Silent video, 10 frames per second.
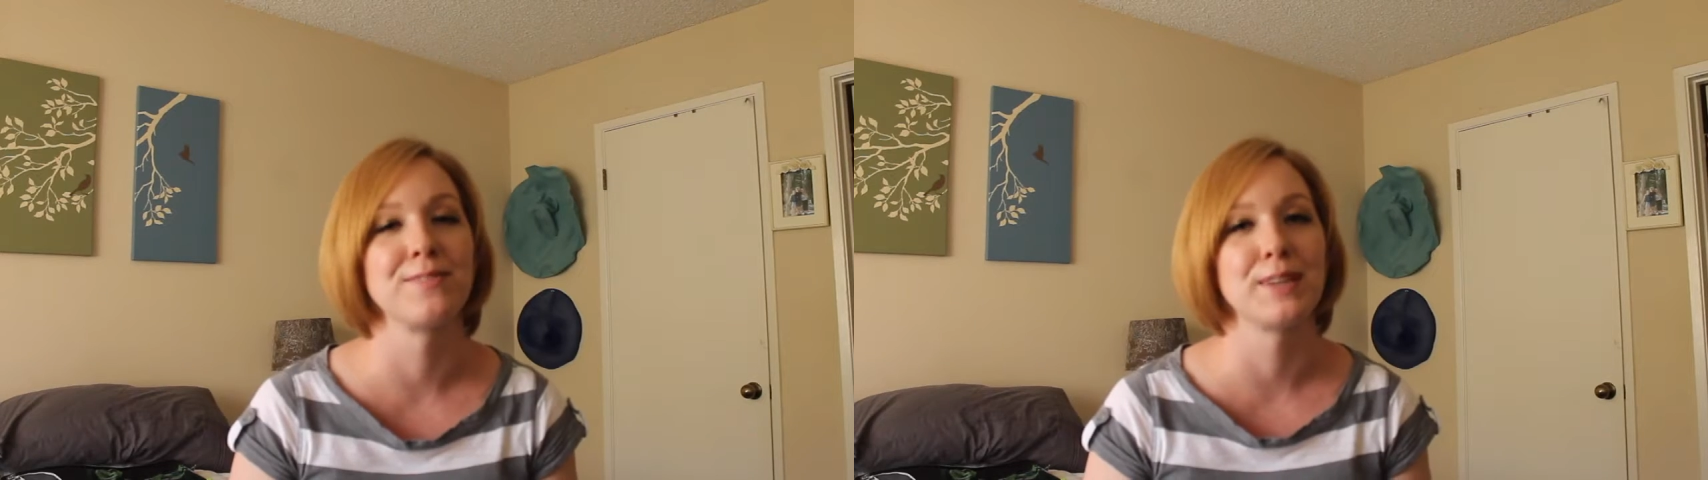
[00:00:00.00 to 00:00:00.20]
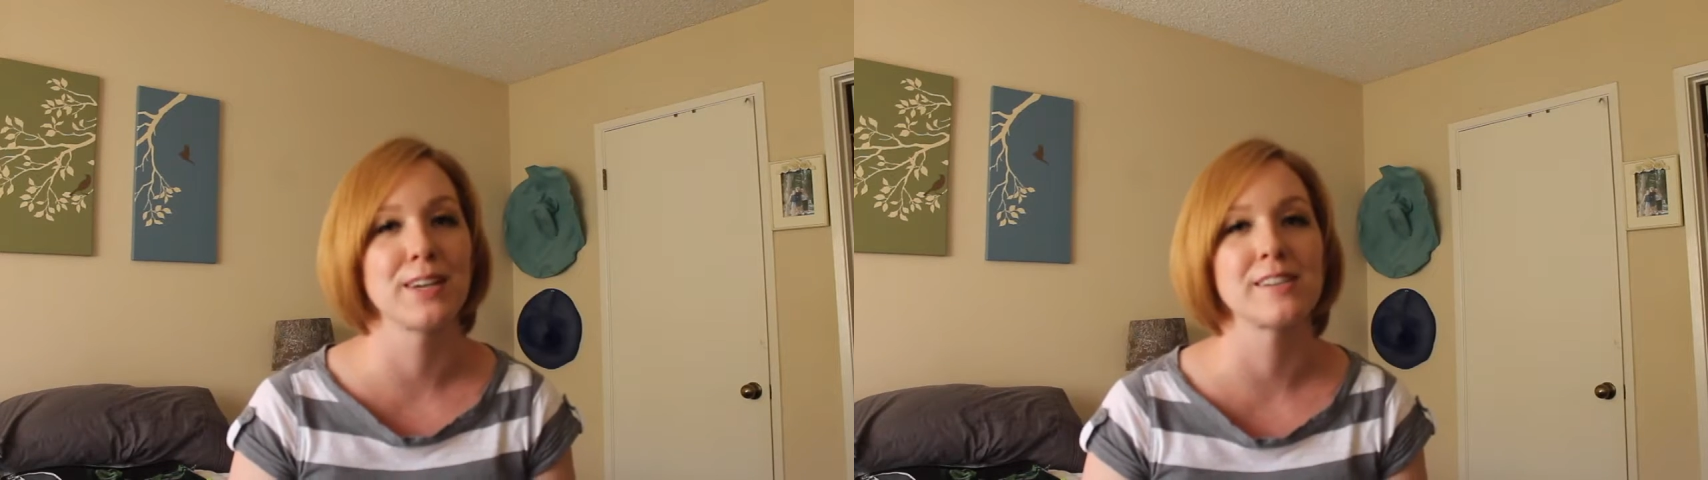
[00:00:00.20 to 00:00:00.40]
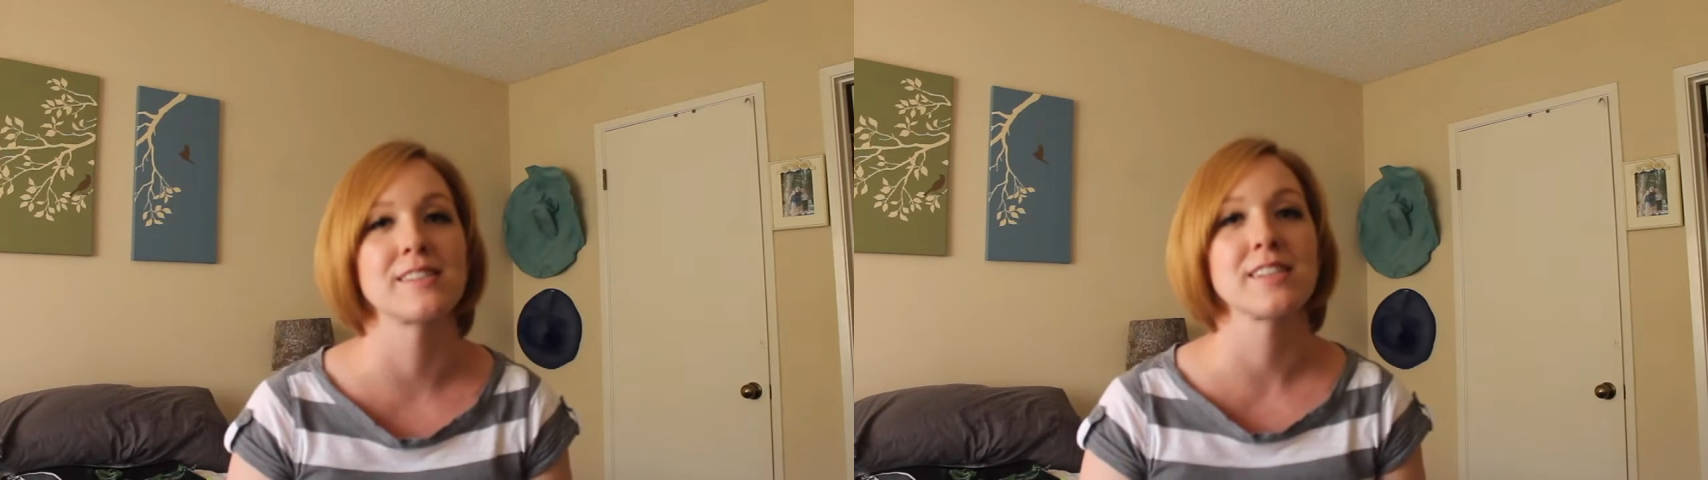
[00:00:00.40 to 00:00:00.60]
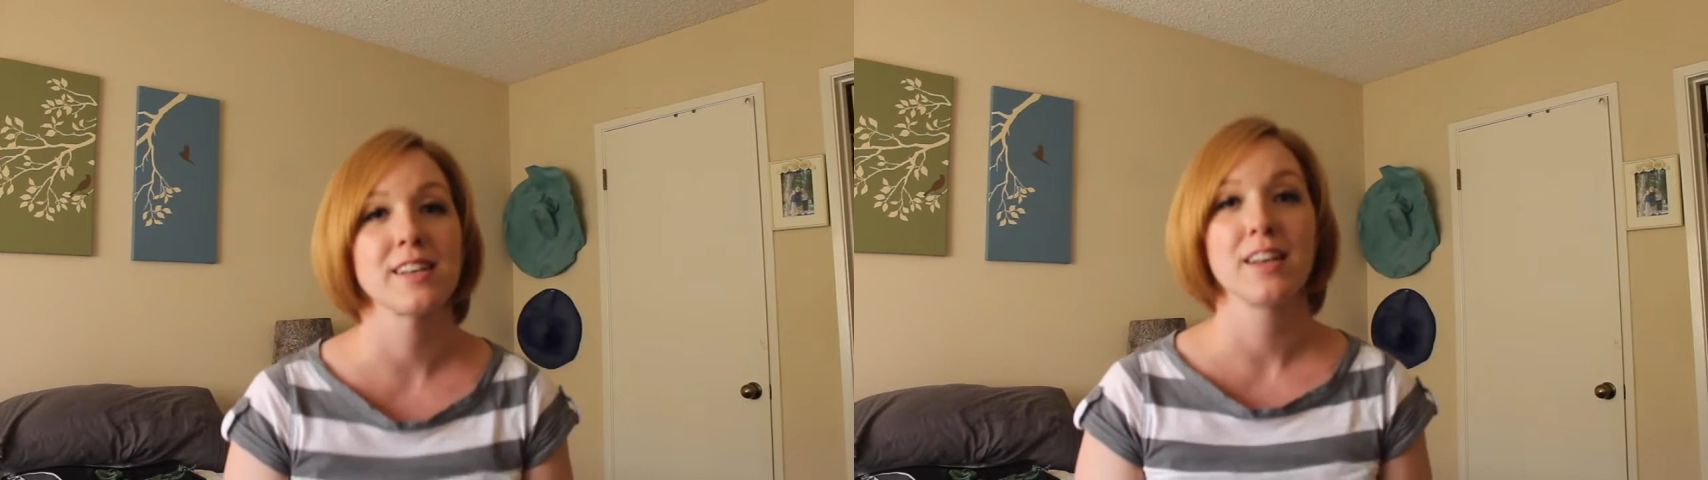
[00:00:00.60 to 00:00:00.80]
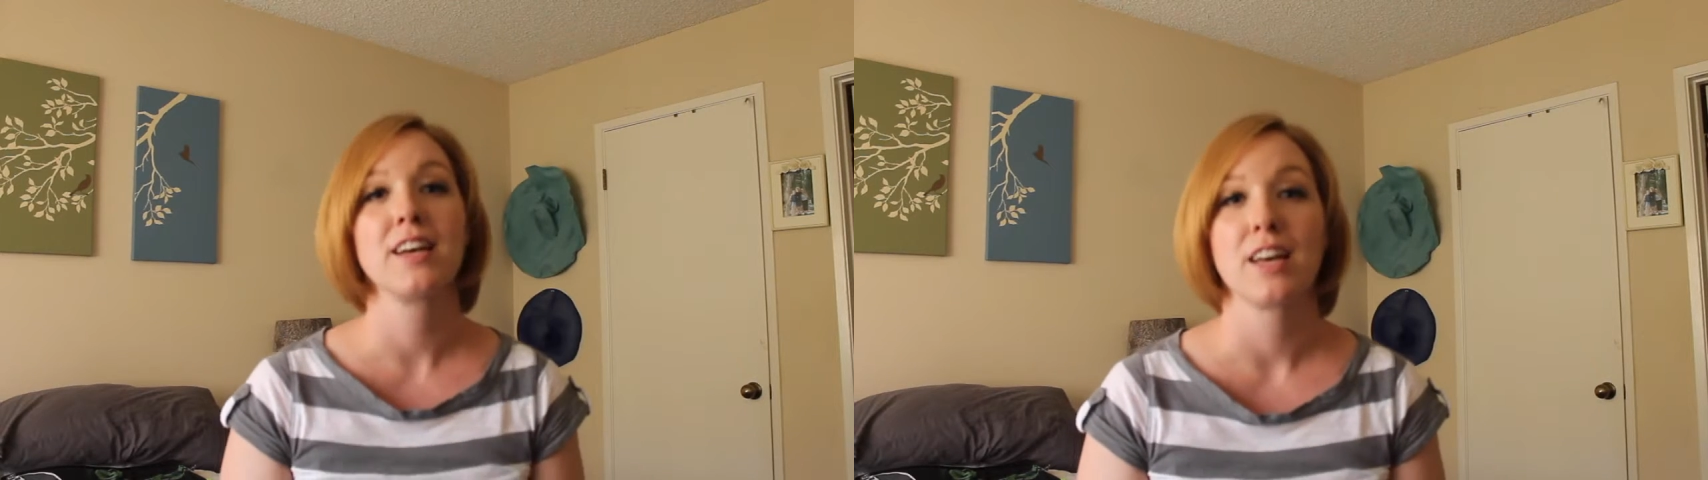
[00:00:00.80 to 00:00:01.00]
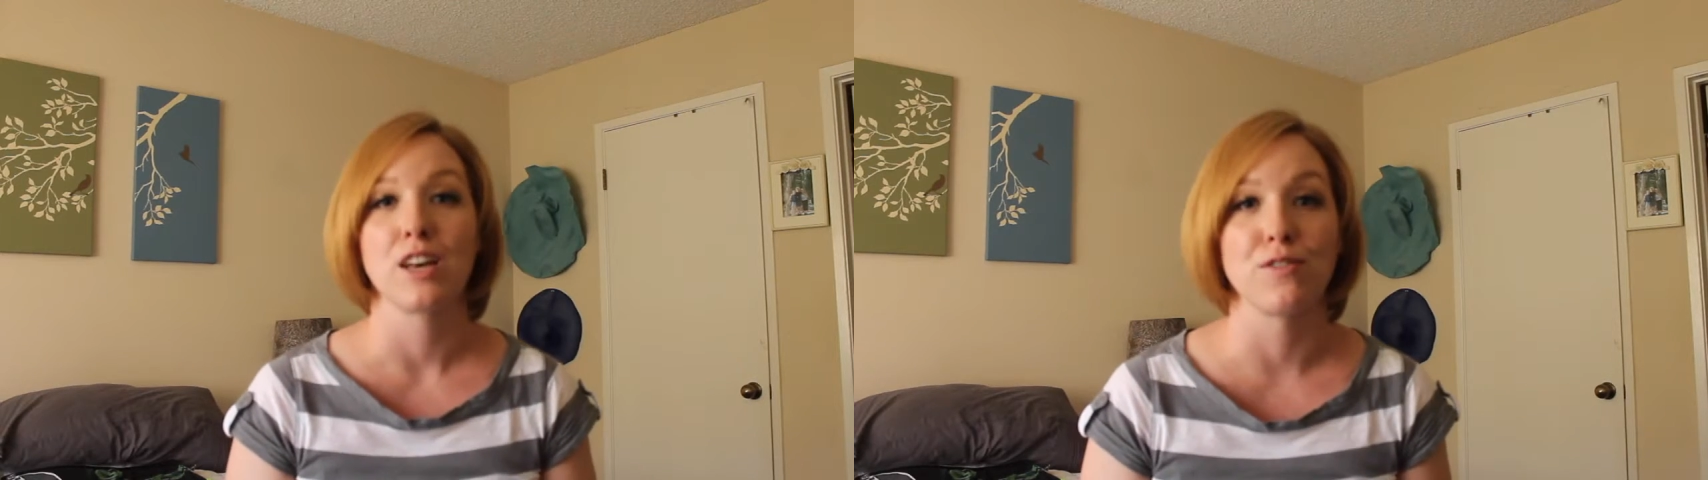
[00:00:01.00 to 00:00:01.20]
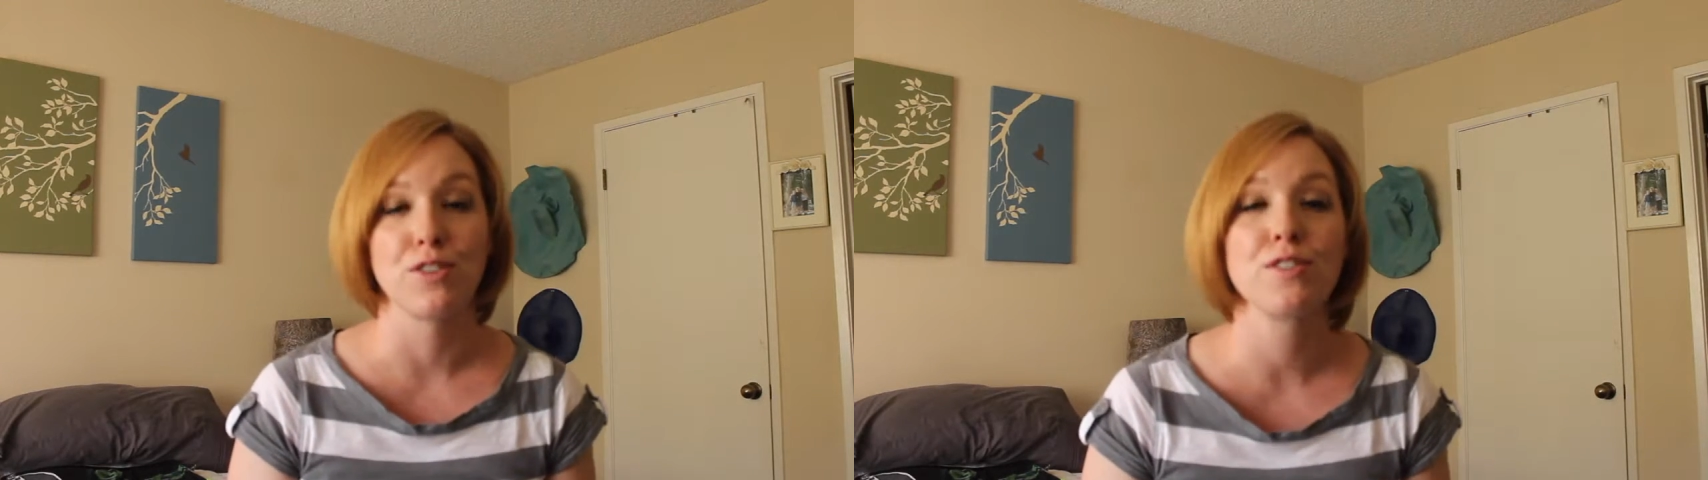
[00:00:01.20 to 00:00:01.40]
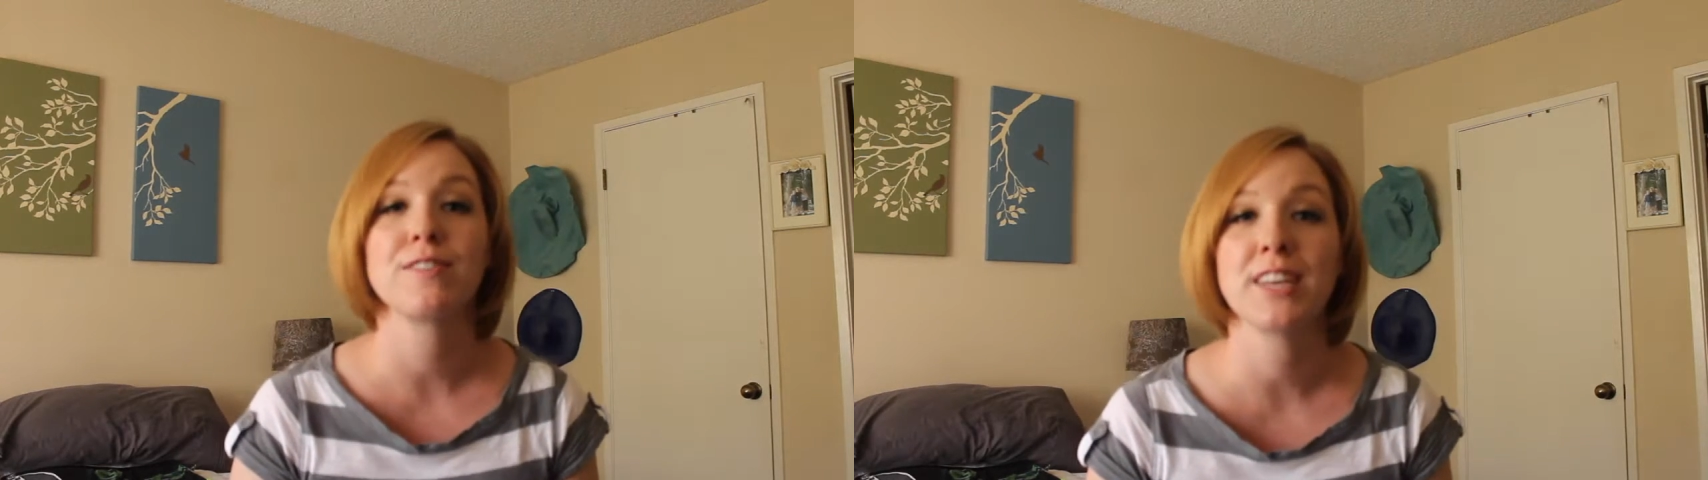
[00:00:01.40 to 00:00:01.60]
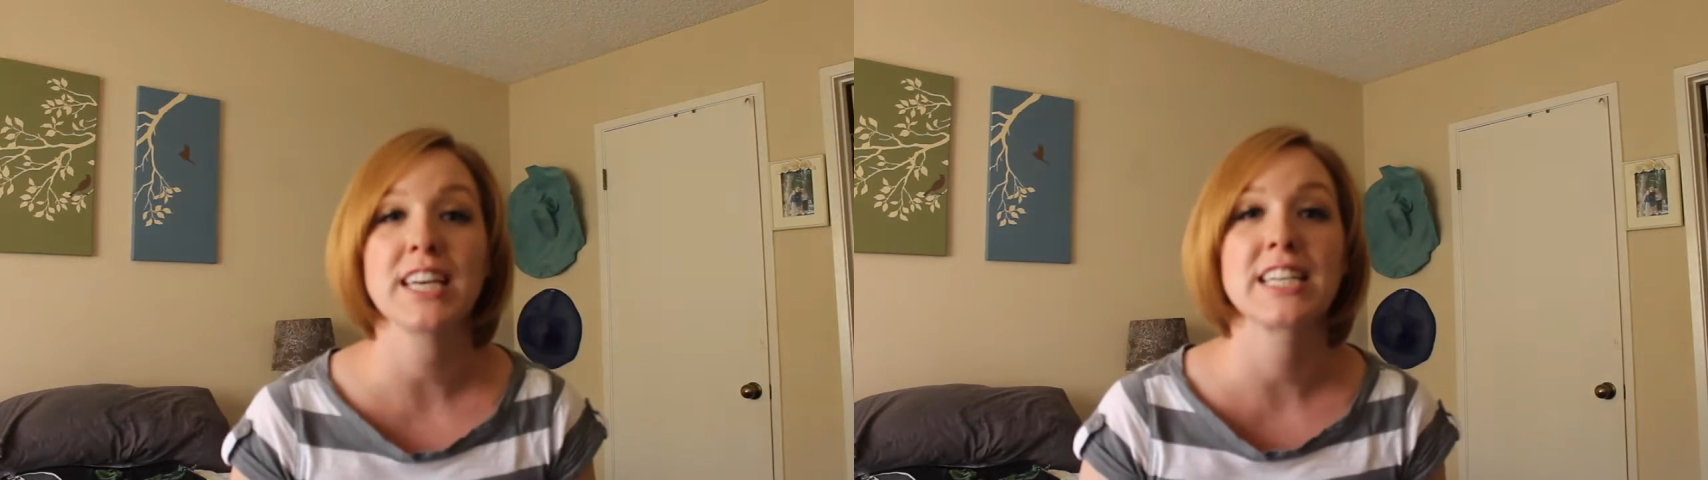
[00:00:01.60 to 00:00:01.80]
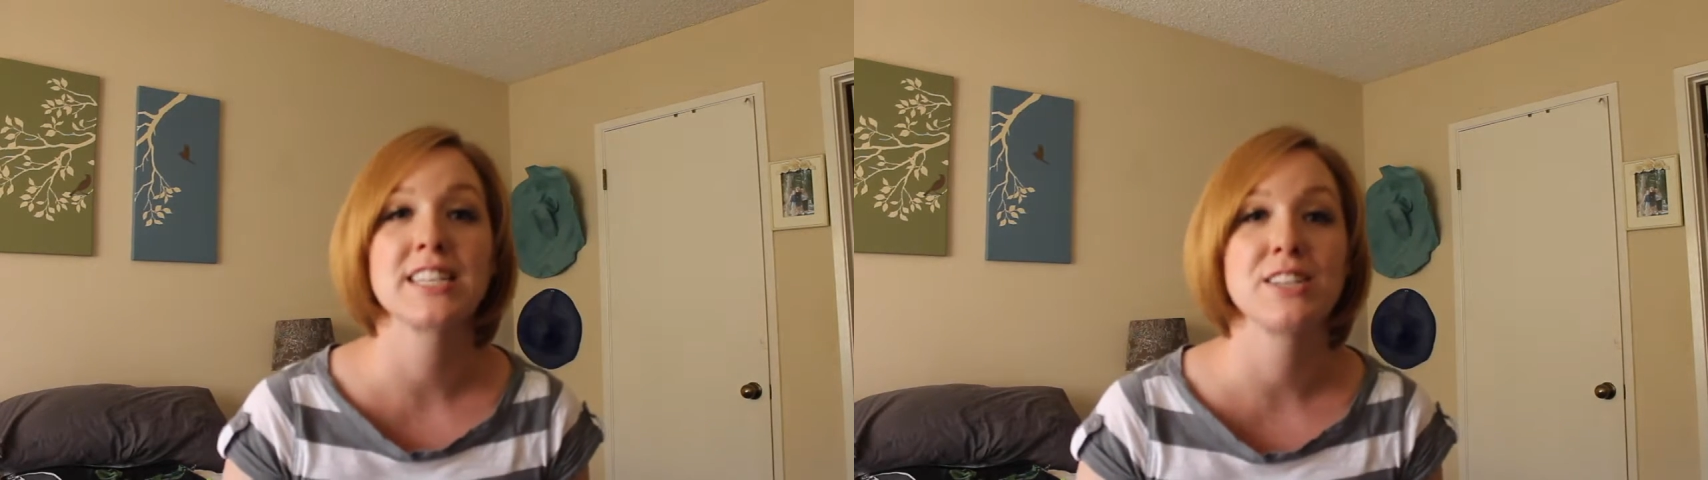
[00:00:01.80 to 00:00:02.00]
because if you have
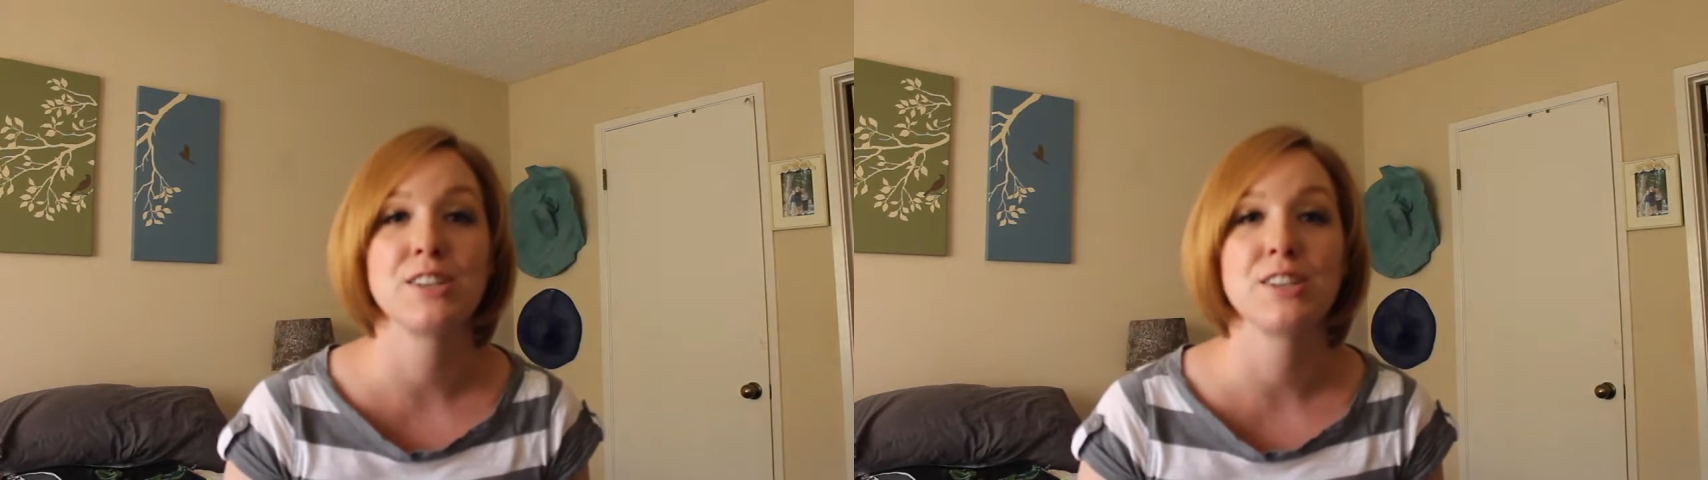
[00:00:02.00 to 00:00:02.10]
kids,